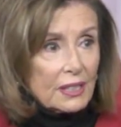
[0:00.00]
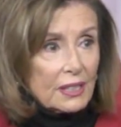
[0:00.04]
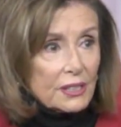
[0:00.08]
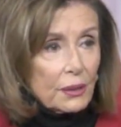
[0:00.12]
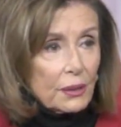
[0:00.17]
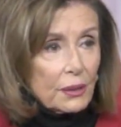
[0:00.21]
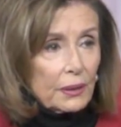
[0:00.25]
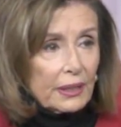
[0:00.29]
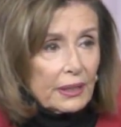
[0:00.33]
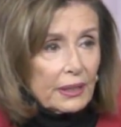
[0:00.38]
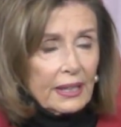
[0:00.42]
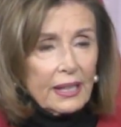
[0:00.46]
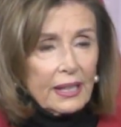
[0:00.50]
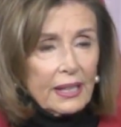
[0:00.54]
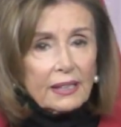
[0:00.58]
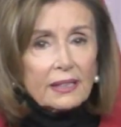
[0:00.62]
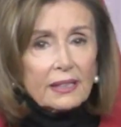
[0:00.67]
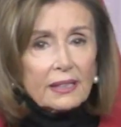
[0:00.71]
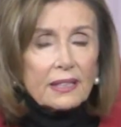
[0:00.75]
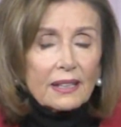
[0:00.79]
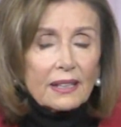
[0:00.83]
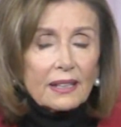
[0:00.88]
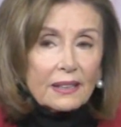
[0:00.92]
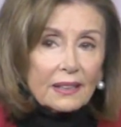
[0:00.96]
So,
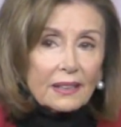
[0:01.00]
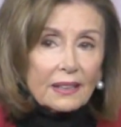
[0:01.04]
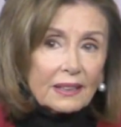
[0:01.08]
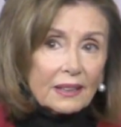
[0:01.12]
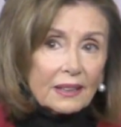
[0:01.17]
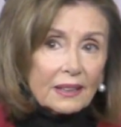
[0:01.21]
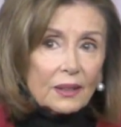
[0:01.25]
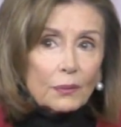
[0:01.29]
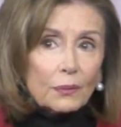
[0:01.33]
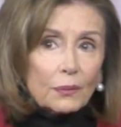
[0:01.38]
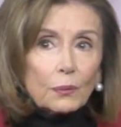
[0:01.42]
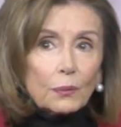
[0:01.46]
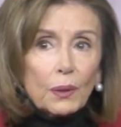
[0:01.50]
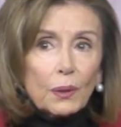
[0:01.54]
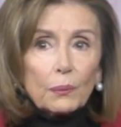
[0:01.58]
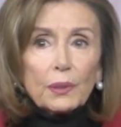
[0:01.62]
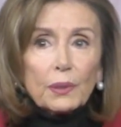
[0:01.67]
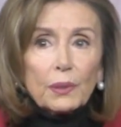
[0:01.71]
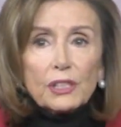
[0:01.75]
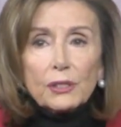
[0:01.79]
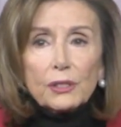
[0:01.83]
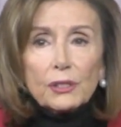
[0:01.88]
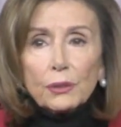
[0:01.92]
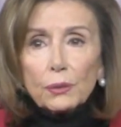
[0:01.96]
again, what
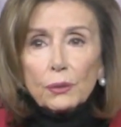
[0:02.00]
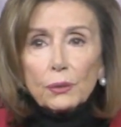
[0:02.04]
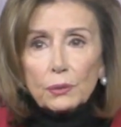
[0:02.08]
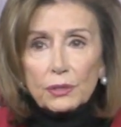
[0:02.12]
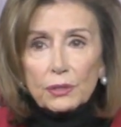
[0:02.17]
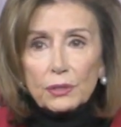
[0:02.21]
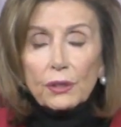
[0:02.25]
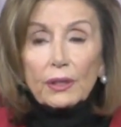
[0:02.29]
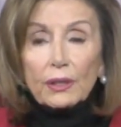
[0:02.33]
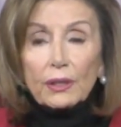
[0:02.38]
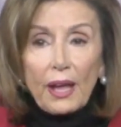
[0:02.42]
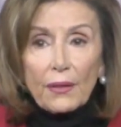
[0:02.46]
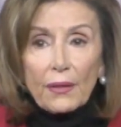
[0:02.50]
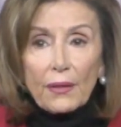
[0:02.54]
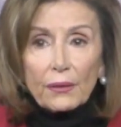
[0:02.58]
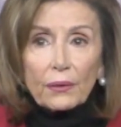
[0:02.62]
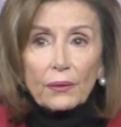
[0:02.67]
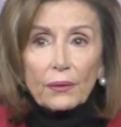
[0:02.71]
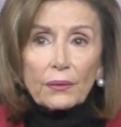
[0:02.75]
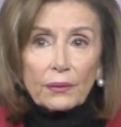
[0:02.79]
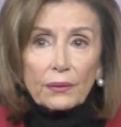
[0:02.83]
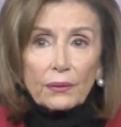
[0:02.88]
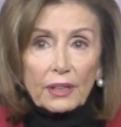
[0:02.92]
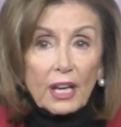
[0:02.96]
we do
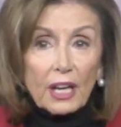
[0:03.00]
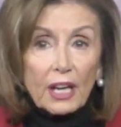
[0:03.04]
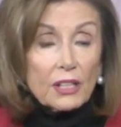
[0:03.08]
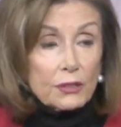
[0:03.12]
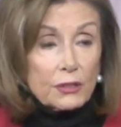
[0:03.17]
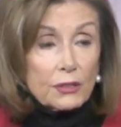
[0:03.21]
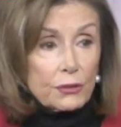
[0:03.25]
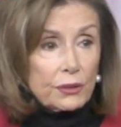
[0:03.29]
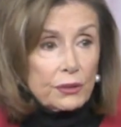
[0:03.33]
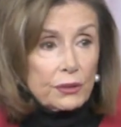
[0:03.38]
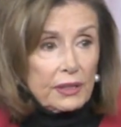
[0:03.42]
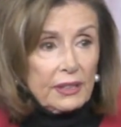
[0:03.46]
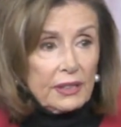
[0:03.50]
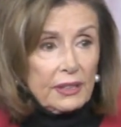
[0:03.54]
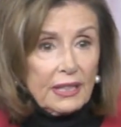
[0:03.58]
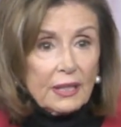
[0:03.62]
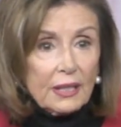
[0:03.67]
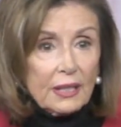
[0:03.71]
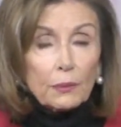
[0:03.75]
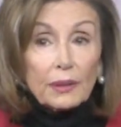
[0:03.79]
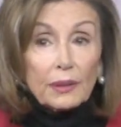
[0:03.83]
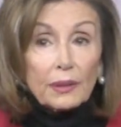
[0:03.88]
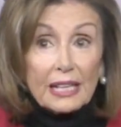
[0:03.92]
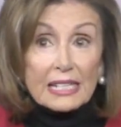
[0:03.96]
together, the country.
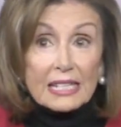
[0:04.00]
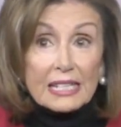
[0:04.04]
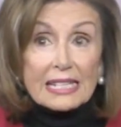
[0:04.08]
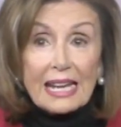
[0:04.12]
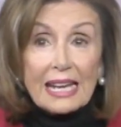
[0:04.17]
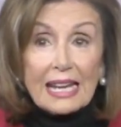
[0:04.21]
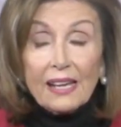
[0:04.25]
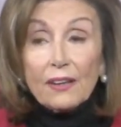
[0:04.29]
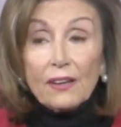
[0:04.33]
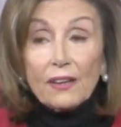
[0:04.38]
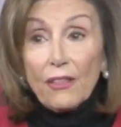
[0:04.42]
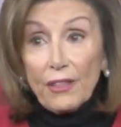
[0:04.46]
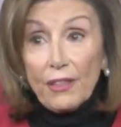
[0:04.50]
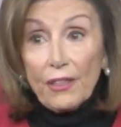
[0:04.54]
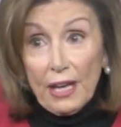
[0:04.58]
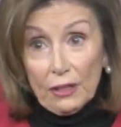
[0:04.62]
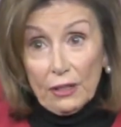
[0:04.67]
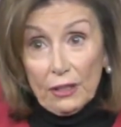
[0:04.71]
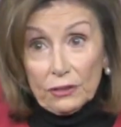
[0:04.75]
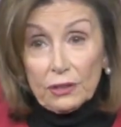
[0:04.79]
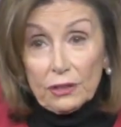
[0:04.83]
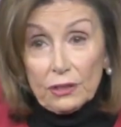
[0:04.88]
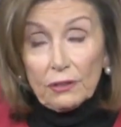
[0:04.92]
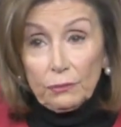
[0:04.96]
We had
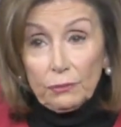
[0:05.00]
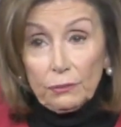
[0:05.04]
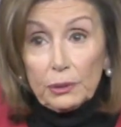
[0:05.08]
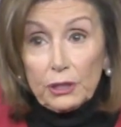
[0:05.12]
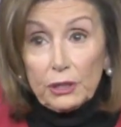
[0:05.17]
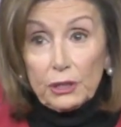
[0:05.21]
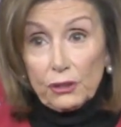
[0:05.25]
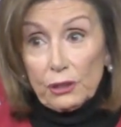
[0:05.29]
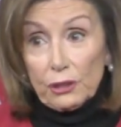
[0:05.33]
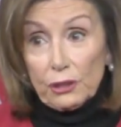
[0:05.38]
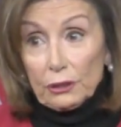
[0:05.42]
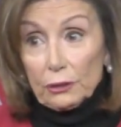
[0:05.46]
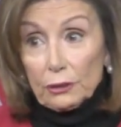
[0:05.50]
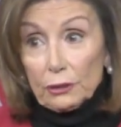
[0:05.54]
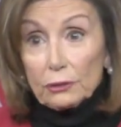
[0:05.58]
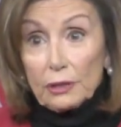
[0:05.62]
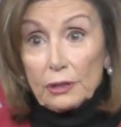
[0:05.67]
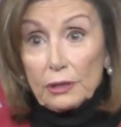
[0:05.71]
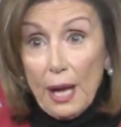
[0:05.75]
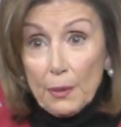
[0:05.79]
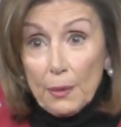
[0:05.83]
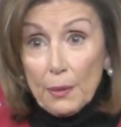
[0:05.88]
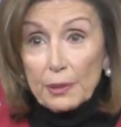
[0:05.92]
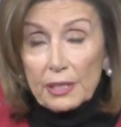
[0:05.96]
10,000, of which the little
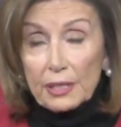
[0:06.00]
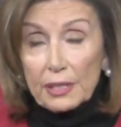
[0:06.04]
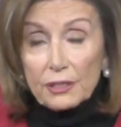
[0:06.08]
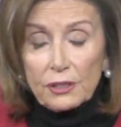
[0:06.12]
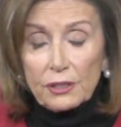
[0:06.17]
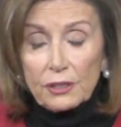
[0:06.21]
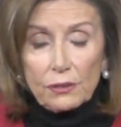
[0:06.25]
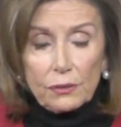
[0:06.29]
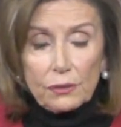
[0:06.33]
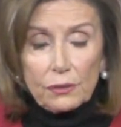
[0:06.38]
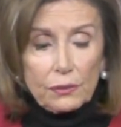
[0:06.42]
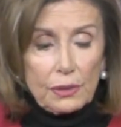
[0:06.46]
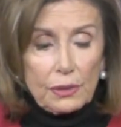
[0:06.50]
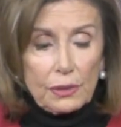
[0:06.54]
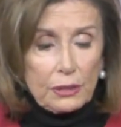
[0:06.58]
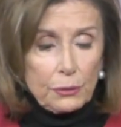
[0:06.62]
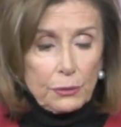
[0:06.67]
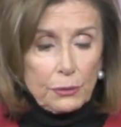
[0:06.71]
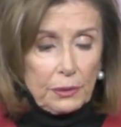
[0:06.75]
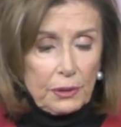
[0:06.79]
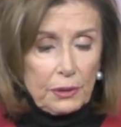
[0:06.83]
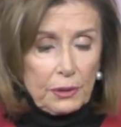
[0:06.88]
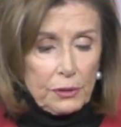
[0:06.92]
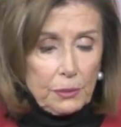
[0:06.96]
lobbyist, and
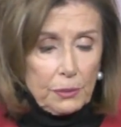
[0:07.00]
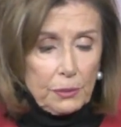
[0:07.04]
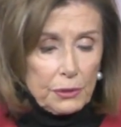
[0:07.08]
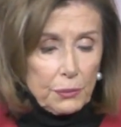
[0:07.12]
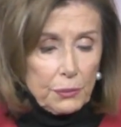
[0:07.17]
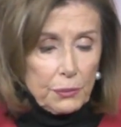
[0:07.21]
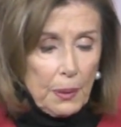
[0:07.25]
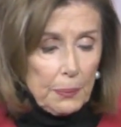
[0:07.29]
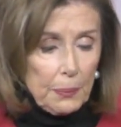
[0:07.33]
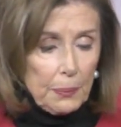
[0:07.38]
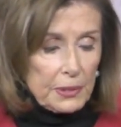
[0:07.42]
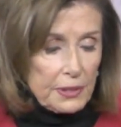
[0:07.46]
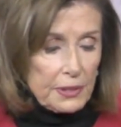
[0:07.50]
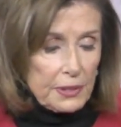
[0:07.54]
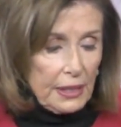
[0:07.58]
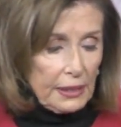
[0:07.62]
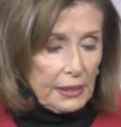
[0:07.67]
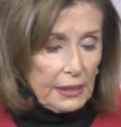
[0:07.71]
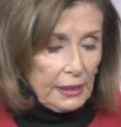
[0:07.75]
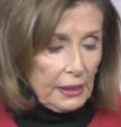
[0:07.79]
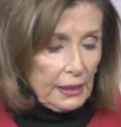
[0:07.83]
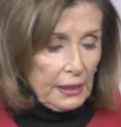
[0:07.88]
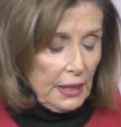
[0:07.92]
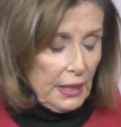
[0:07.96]
that's what she was
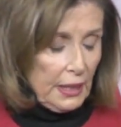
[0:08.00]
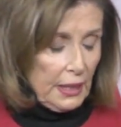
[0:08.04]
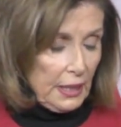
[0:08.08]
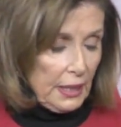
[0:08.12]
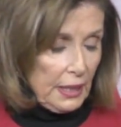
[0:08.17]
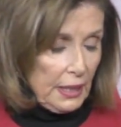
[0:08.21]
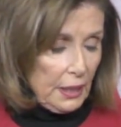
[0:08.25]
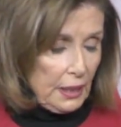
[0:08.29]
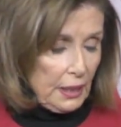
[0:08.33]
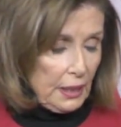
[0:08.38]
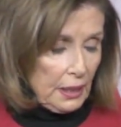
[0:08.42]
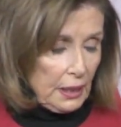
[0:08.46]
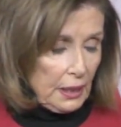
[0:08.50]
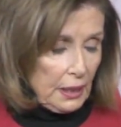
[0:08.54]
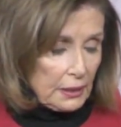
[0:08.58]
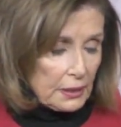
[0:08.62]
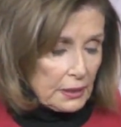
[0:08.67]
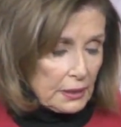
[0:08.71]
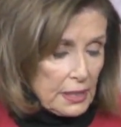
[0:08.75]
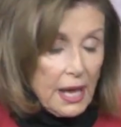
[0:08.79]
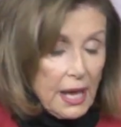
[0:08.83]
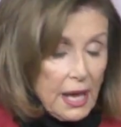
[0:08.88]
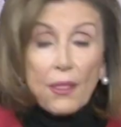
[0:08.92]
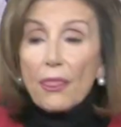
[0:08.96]
representing, uh,
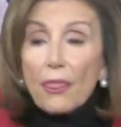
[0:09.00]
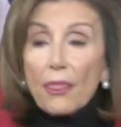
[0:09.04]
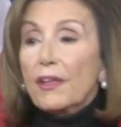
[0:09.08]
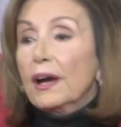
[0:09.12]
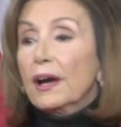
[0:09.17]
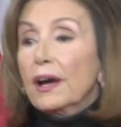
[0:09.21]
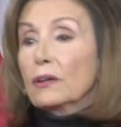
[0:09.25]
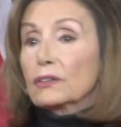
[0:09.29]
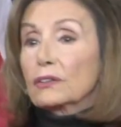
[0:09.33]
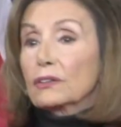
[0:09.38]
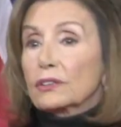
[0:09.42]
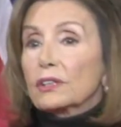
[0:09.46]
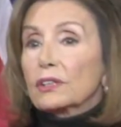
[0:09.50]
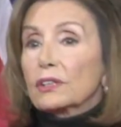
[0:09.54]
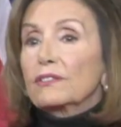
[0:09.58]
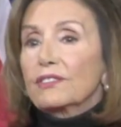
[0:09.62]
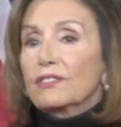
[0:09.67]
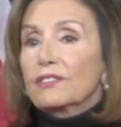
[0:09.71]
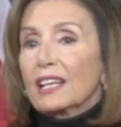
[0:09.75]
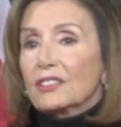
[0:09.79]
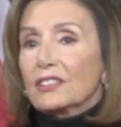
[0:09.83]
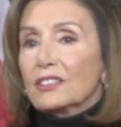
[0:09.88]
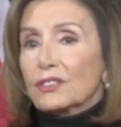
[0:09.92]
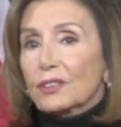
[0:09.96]
10,000
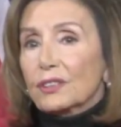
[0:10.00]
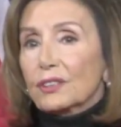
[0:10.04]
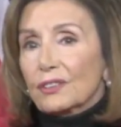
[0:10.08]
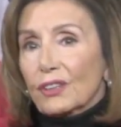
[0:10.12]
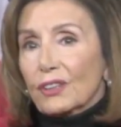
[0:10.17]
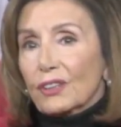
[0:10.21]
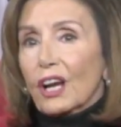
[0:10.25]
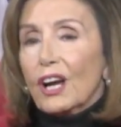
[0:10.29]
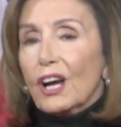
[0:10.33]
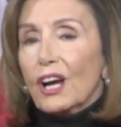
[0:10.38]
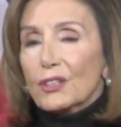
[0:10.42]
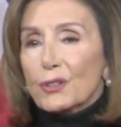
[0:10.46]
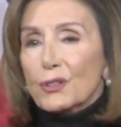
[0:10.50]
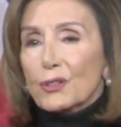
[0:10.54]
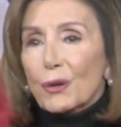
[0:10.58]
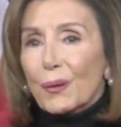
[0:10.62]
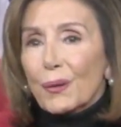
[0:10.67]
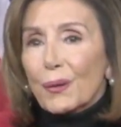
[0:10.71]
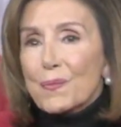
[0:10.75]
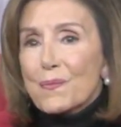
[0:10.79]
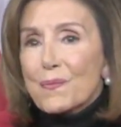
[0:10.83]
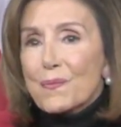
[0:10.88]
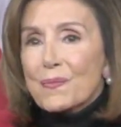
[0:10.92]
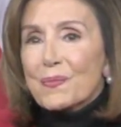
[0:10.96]
events in the
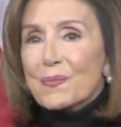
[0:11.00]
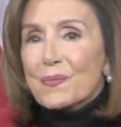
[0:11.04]
country